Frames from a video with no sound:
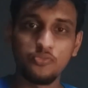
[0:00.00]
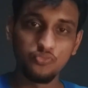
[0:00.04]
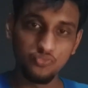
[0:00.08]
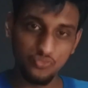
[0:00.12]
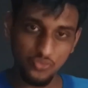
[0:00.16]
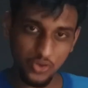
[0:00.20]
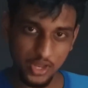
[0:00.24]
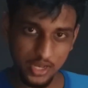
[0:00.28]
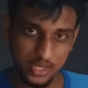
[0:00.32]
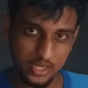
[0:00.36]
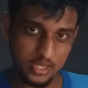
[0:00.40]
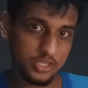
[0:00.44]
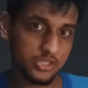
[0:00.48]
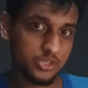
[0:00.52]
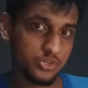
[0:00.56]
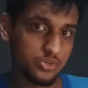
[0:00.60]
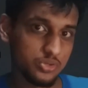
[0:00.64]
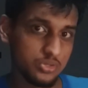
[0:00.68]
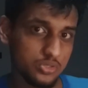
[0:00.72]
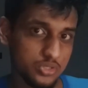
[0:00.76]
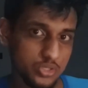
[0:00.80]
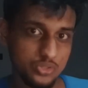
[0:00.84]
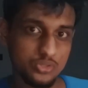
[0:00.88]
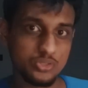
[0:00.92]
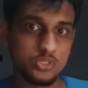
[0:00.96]
when did
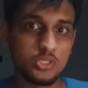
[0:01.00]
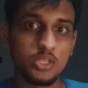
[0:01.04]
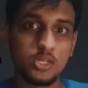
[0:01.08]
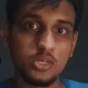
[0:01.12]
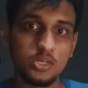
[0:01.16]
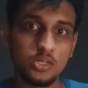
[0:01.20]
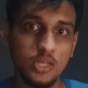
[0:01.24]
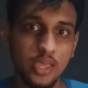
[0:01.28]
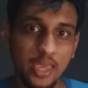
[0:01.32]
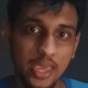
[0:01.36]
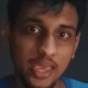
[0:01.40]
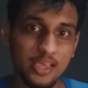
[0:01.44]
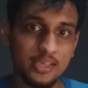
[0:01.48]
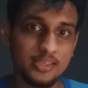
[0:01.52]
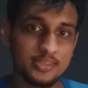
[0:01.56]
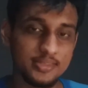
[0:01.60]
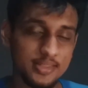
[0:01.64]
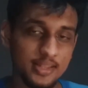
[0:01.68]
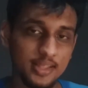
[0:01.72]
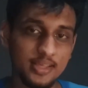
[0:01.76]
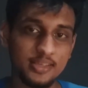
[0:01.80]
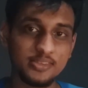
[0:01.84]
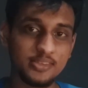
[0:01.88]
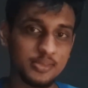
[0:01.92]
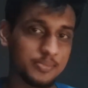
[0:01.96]
you use the case
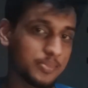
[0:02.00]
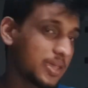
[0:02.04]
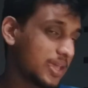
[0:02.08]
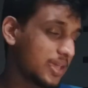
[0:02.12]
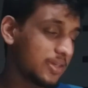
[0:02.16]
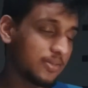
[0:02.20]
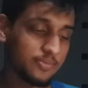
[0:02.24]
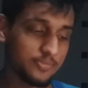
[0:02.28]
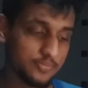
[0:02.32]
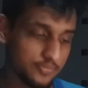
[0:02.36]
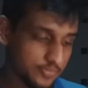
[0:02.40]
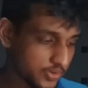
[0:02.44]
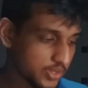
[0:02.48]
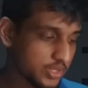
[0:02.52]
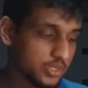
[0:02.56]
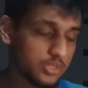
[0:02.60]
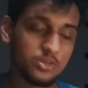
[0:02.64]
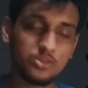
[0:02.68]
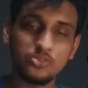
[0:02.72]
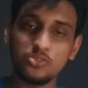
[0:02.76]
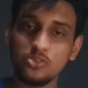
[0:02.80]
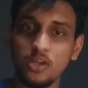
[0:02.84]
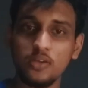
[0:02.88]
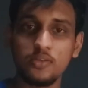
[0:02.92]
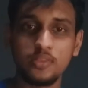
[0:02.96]
last time? When
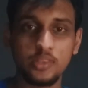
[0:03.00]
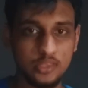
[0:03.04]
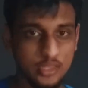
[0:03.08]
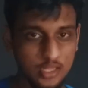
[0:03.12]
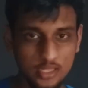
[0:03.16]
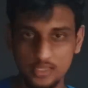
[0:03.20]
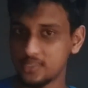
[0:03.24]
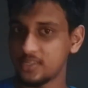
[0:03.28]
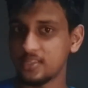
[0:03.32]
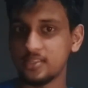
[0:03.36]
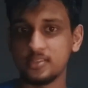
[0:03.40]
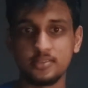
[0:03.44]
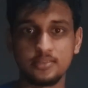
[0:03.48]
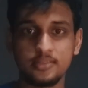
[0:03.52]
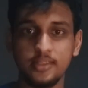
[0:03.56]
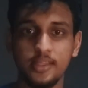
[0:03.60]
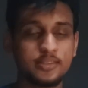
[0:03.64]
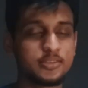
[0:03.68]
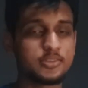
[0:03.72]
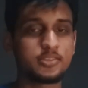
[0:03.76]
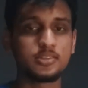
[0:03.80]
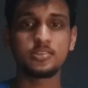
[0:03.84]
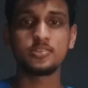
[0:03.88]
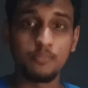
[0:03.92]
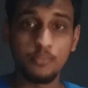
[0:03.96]
you're traveling, that's
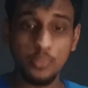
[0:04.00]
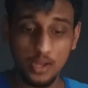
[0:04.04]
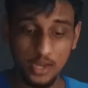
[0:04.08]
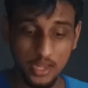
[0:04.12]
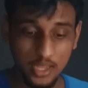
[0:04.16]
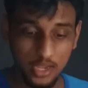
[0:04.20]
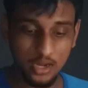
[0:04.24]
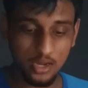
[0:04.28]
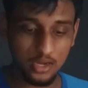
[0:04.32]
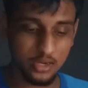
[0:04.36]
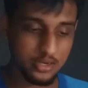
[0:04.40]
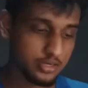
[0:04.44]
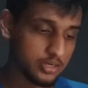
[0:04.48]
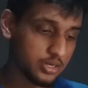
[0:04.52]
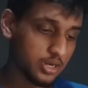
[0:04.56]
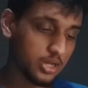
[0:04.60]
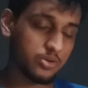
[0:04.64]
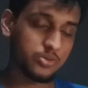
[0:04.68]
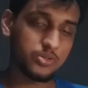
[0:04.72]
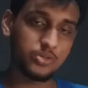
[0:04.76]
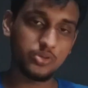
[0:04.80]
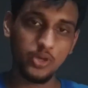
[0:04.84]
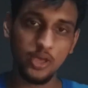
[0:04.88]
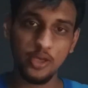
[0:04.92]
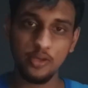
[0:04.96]
it. But here now
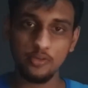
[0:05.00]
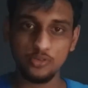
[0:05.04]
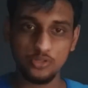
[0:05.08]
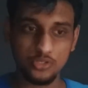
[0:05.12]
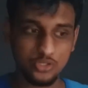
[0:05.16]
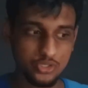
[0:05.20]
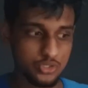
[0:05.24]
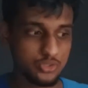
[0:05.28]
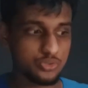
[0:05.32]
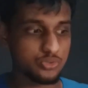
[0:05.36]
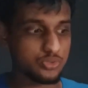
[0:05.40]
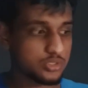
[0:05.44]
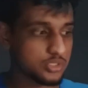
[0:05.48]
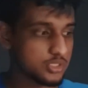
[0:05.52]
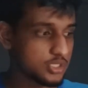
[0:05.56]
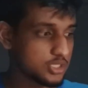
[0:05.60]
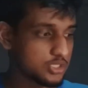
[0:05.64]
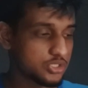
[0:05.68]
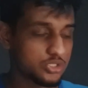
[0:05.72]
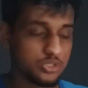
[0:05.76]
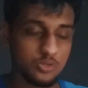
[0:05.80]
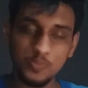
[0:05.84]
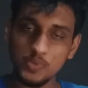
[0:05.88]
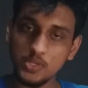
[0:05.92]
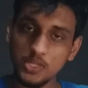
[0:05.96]
you have to use this
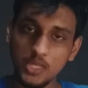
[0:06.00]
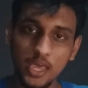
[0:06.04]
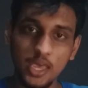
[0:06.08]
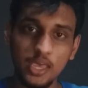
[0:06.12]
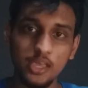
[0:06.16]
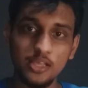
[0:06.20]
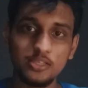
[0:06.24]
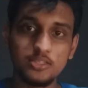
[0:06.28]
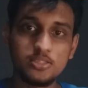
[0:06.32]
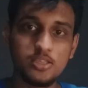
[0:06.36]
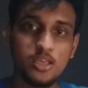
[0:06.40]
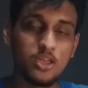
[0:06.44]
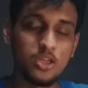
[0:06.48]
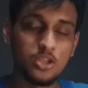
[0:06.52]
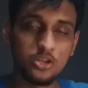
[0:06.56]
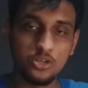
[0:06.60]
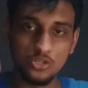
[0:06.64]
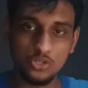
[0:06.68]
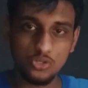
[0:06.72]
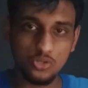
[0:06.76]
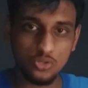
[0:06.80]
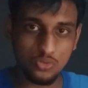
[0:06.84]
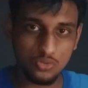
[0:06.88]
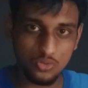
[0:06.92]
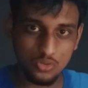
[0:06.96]
stupid case
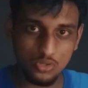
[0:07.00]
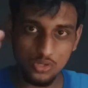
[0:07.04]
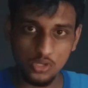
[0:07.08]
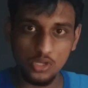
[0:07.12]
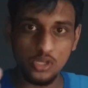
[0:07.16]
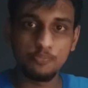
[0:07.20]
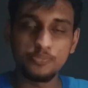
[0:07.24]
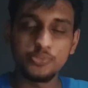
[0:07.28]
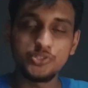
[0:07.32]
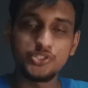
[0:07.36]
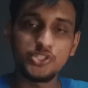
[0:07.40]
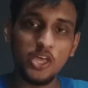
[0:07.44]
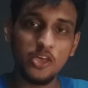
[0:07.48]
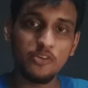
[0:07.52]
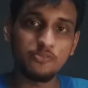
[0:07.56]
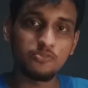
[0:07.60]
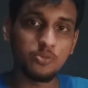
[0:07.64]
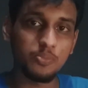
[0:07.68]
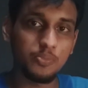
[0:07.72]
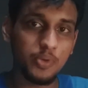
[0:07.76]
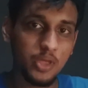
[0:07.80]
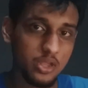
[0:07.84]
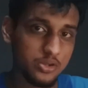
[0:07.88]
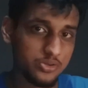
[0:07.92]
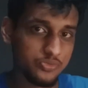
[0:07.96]
to save your
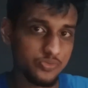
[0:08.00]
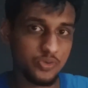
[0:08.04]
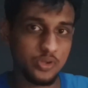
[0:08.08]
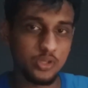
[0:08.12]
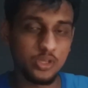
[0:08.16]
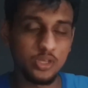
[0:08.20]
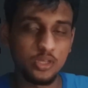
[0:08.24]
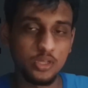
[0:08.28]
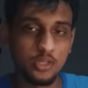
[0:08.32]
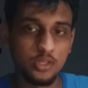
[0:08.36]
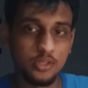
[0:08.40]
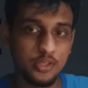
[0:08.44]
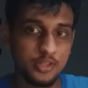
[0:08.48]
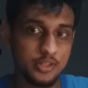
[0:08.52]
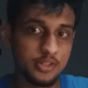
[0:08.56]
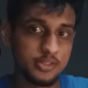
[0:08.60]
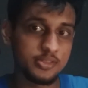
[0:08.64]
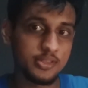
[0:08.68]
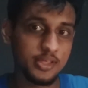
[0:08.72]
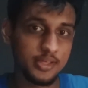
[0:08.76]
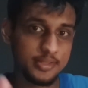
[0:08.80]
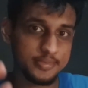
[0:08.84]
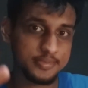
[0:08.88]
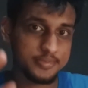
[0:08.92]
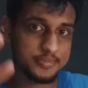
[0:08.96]
battery, and
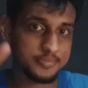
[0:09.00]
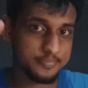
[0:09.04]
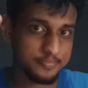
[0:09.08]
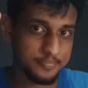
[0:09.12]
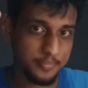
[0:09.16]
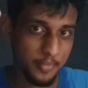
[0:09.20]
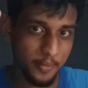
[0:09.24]
that's.